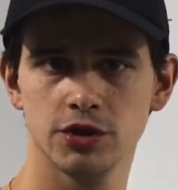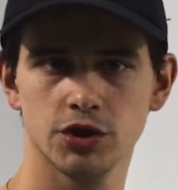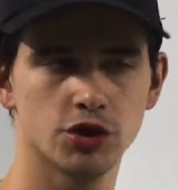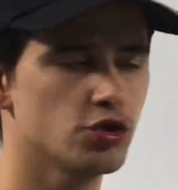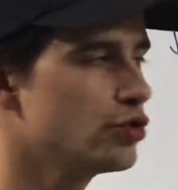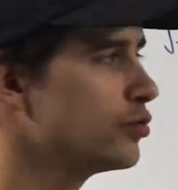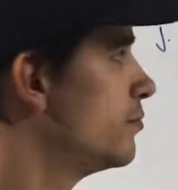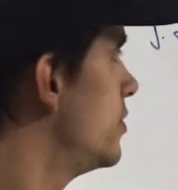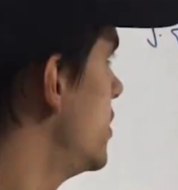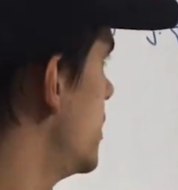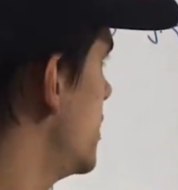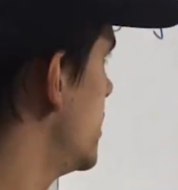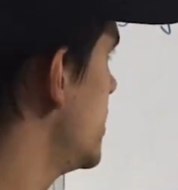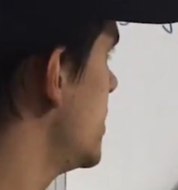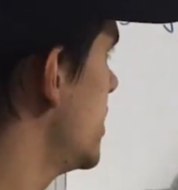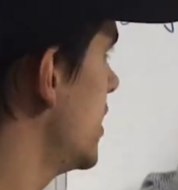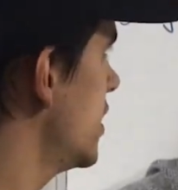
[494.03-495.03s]
should be
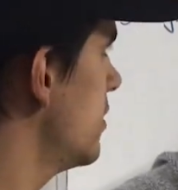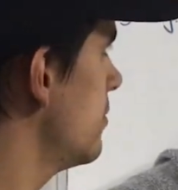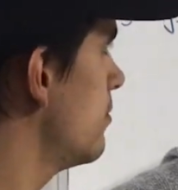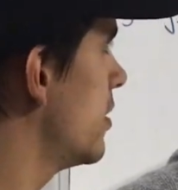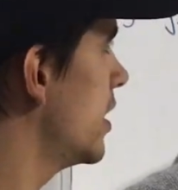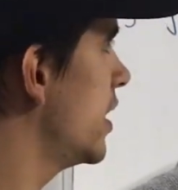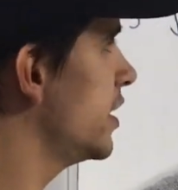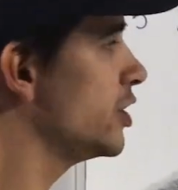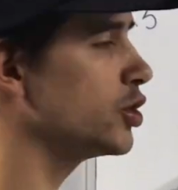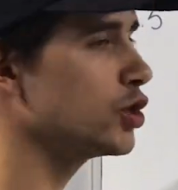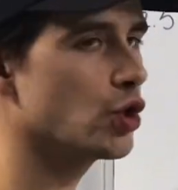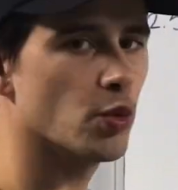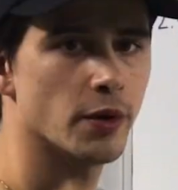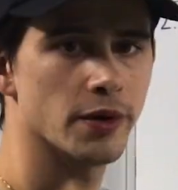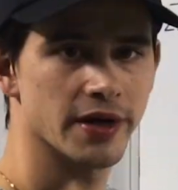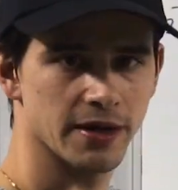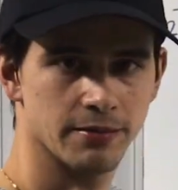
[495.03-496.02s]
done by toe
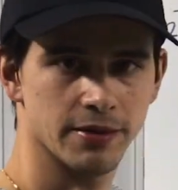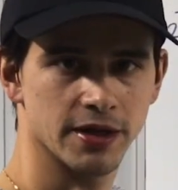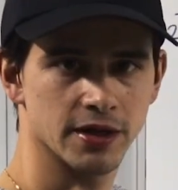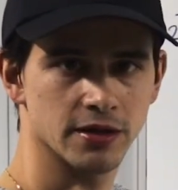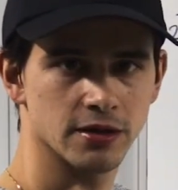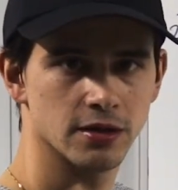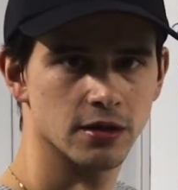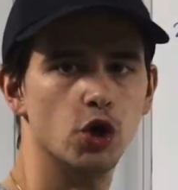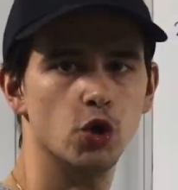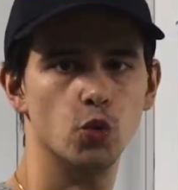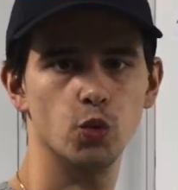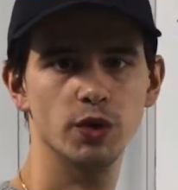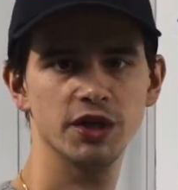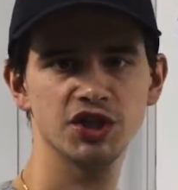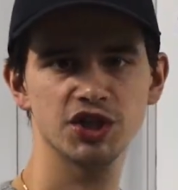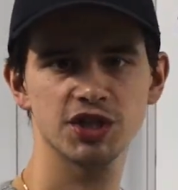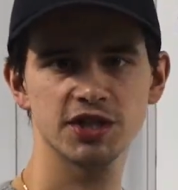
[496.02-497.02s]
Arabian.
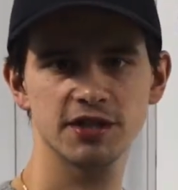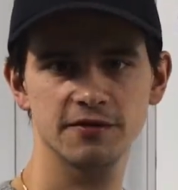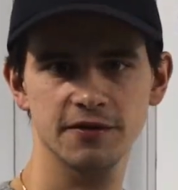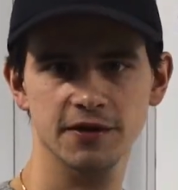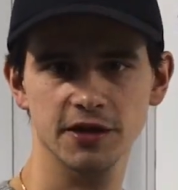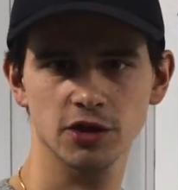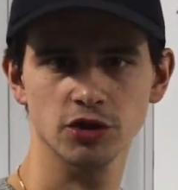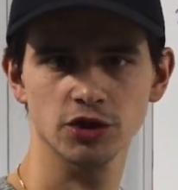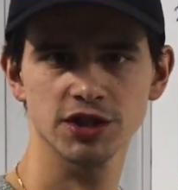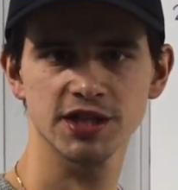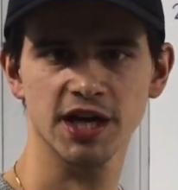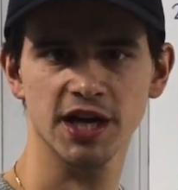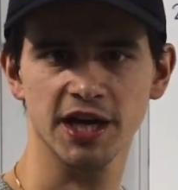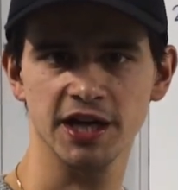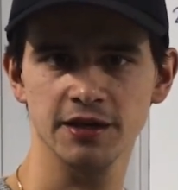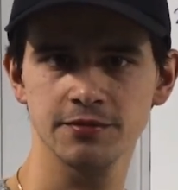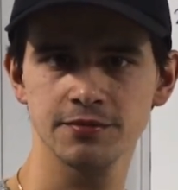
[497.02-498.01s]
Which difficult
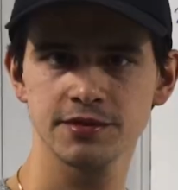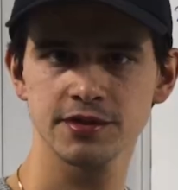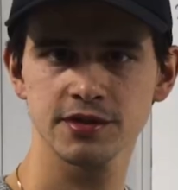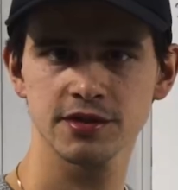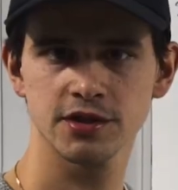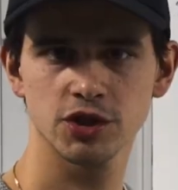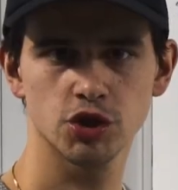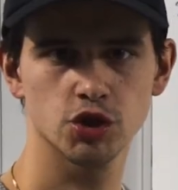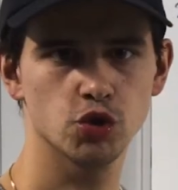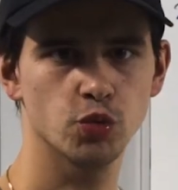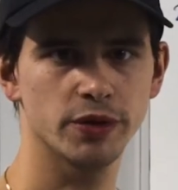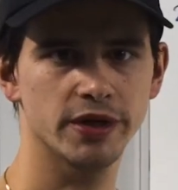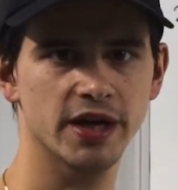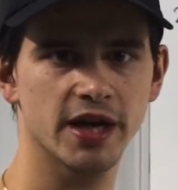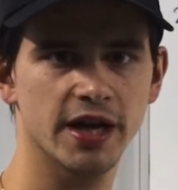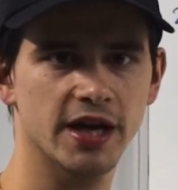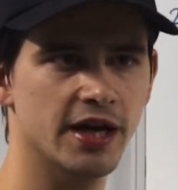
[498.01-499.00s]
types do we
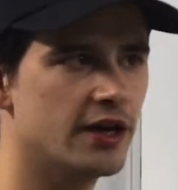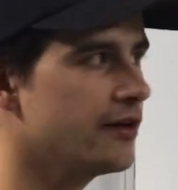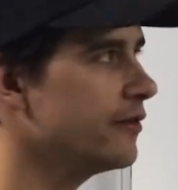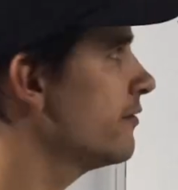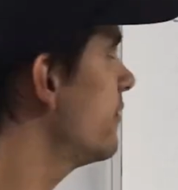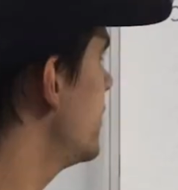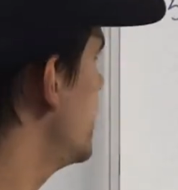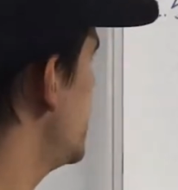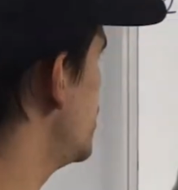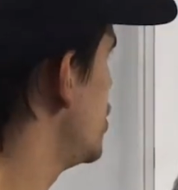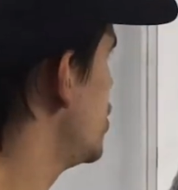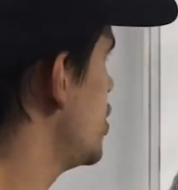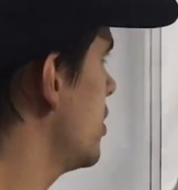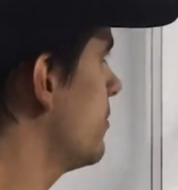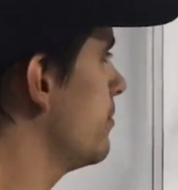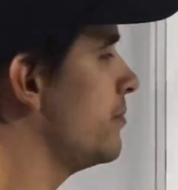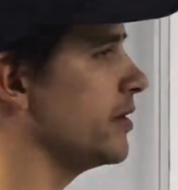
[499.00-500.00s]
have in
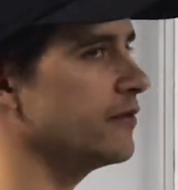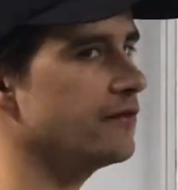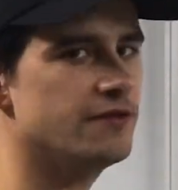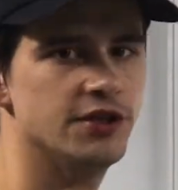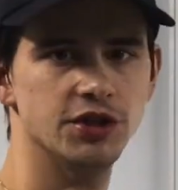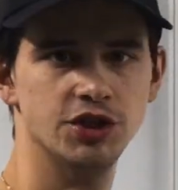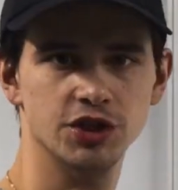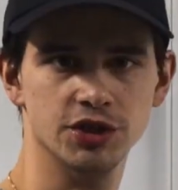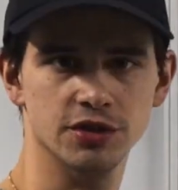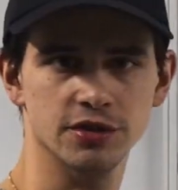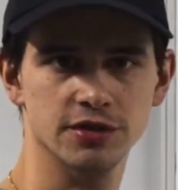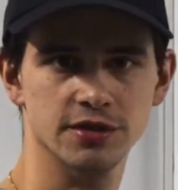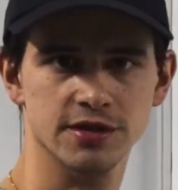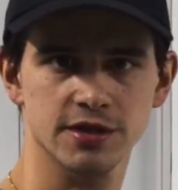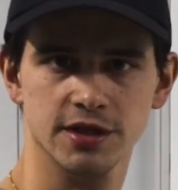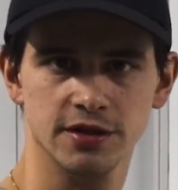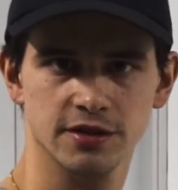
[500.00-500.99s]
jumping
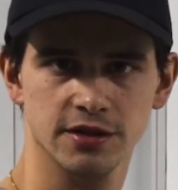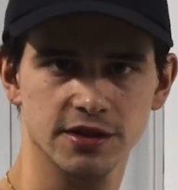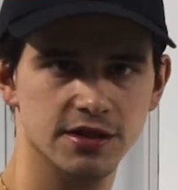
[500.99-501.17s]
features in the